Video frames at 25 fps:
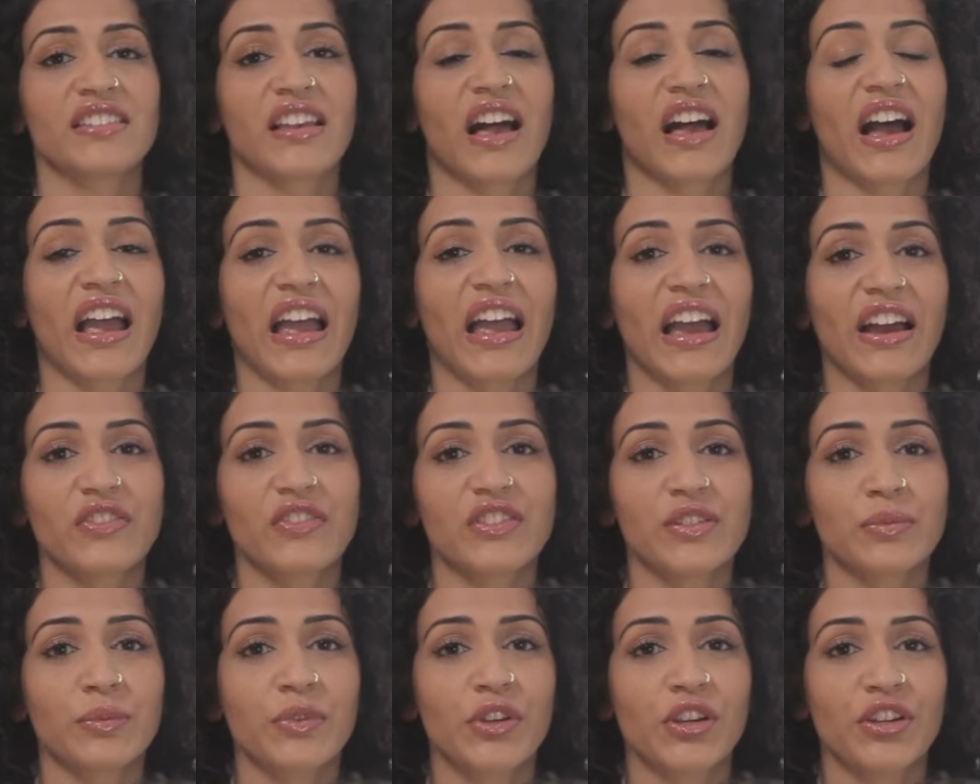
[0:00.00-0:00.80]
I have
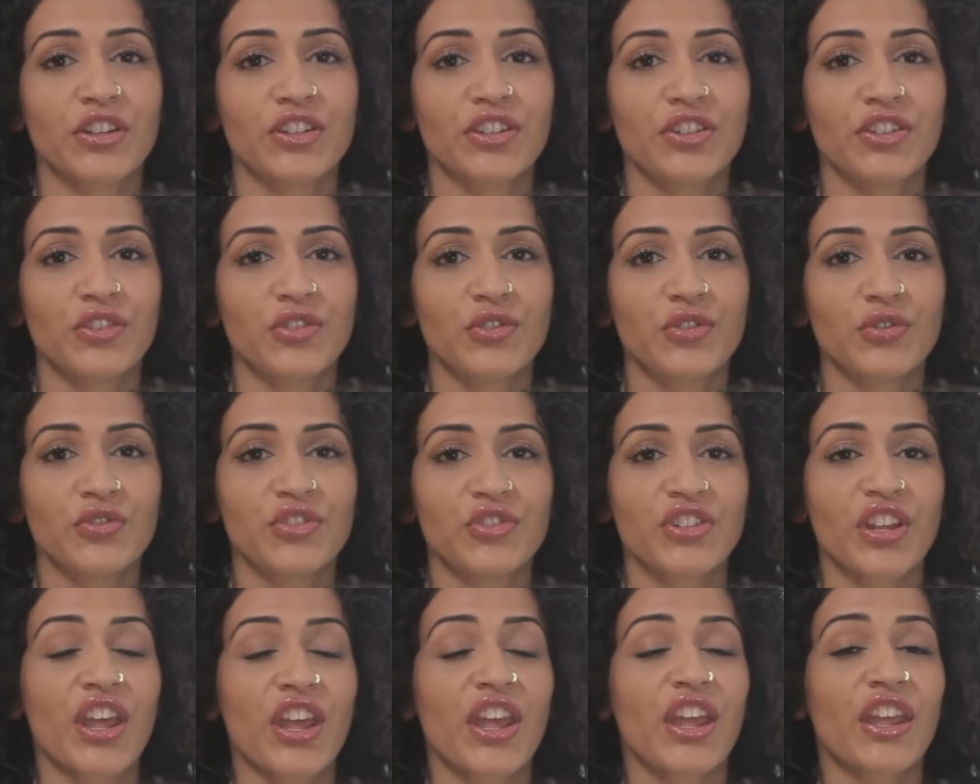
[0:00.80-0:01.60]
some good
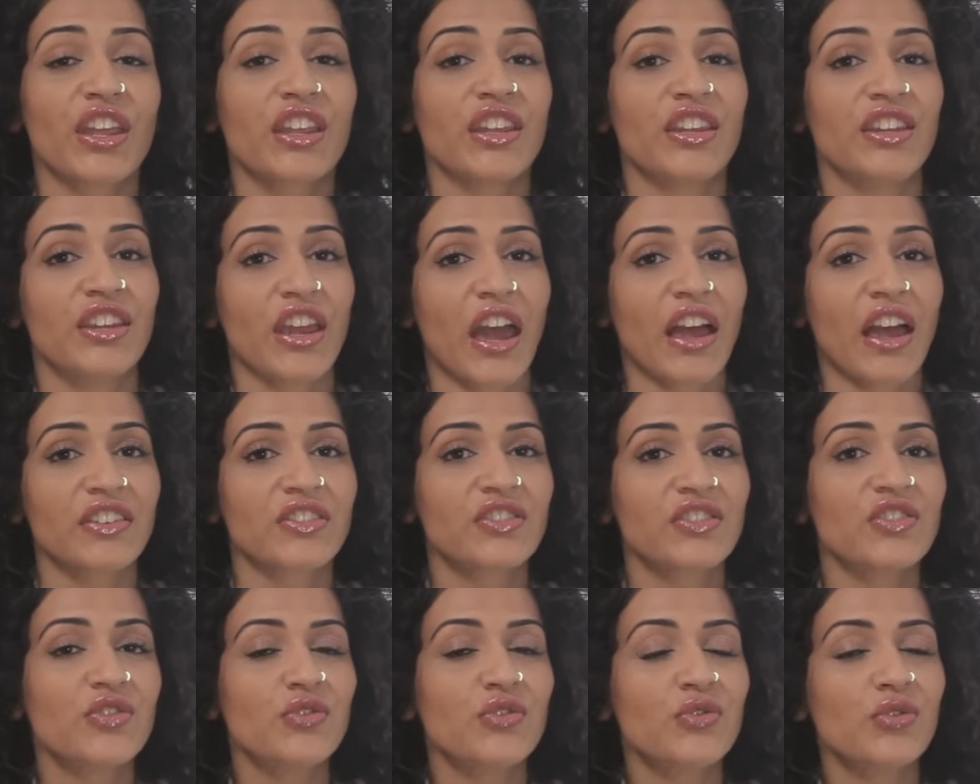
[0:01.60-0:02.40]
news.
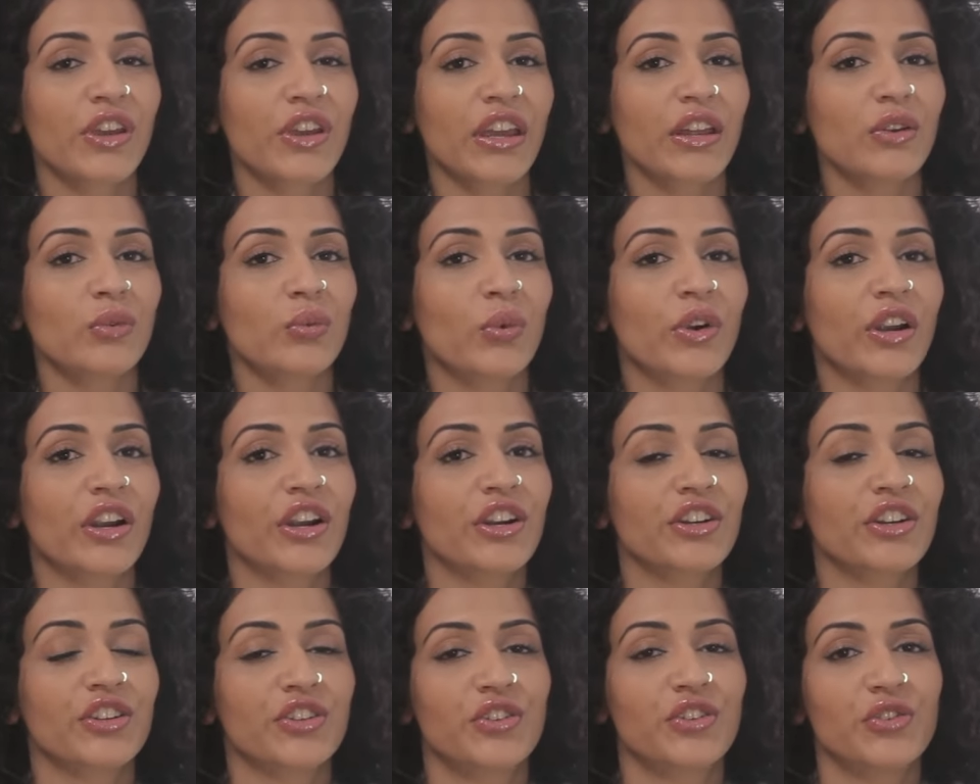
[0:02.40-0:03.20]
Yes, you can
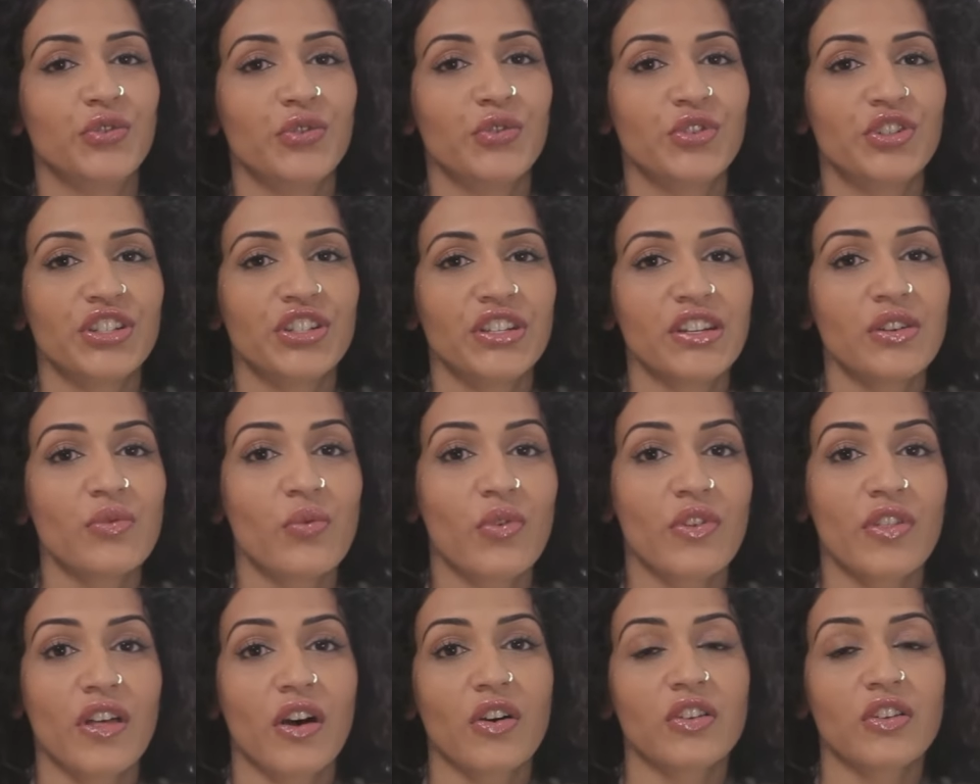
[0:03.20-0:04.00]
wear Gucci
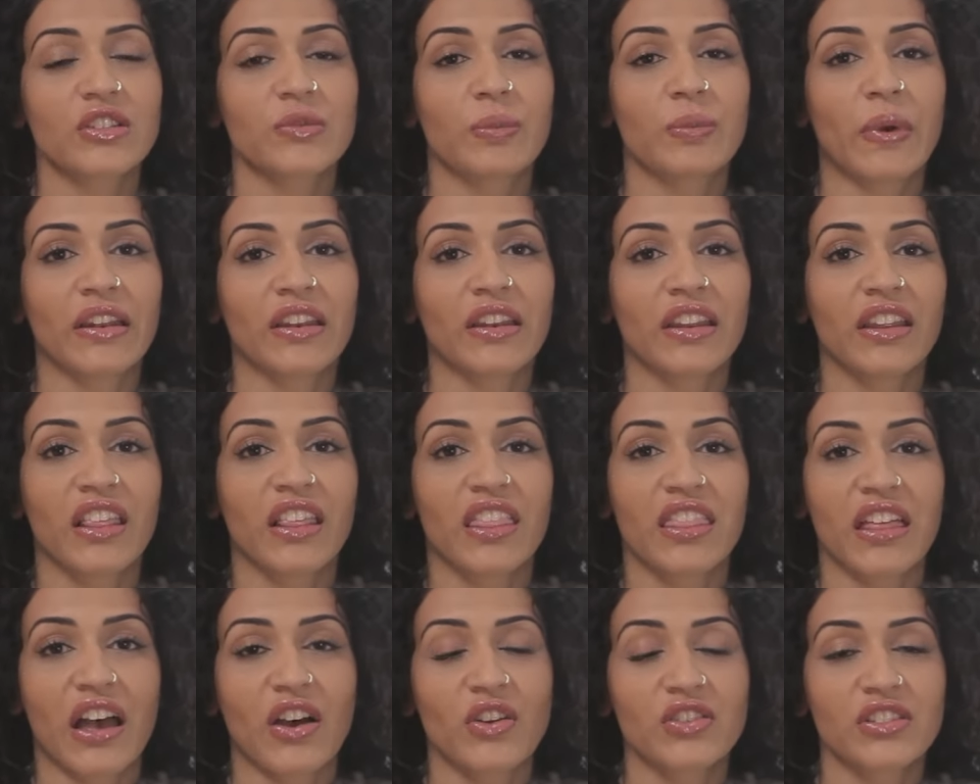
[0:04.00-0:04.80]
without spending
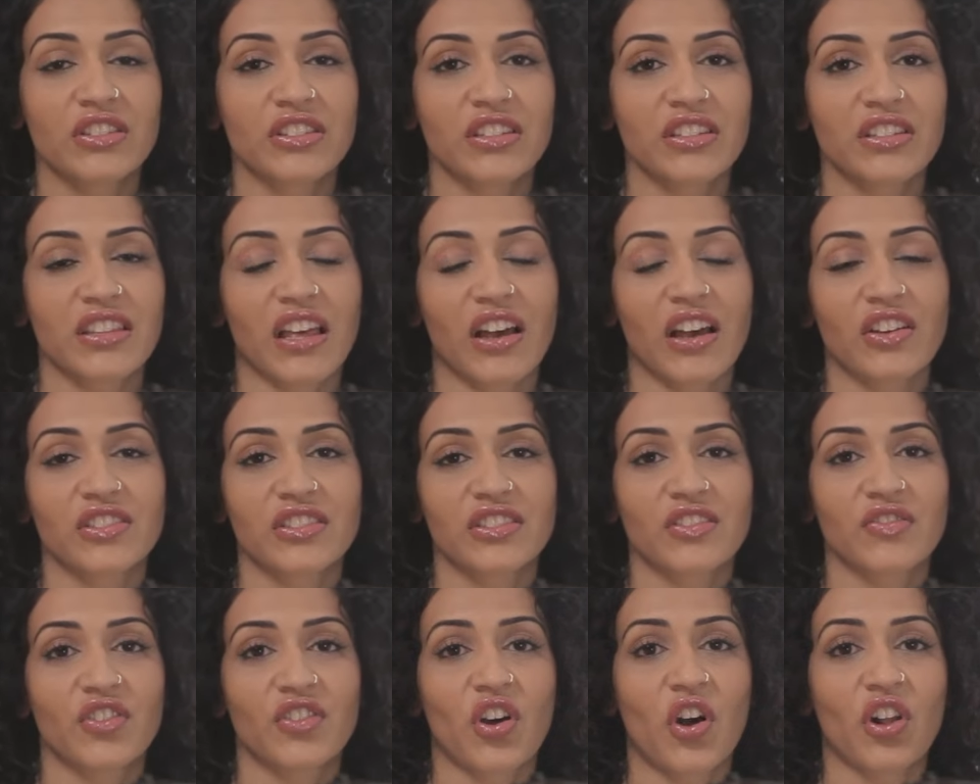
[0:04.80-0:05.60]
thousands and
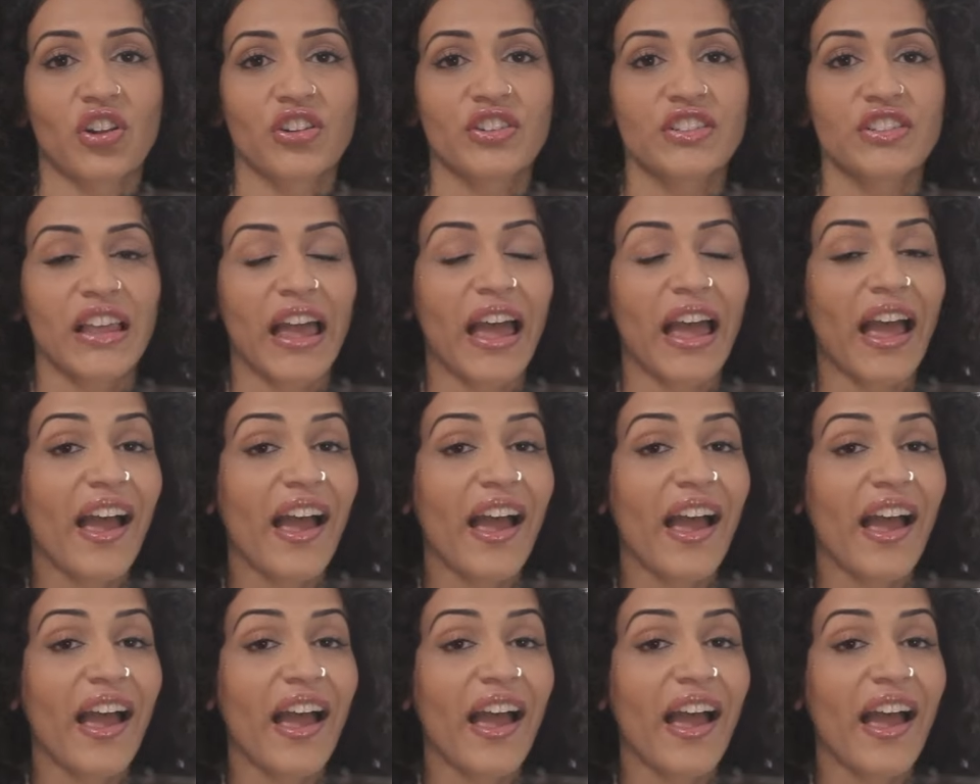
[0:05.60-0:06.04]
thousands of dollars,